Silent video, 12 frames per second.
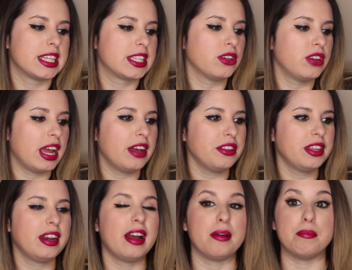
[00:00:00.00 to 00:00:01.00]
So now
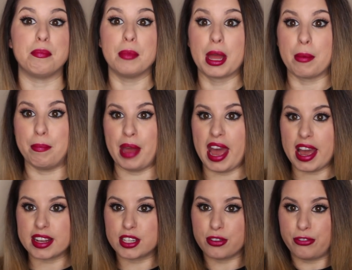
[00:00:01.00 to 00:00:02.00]
that I'm
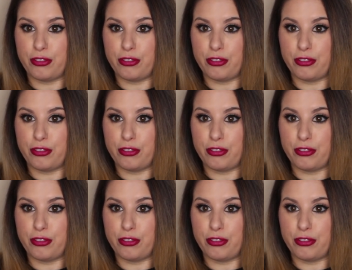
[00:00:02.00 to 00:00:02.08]
packed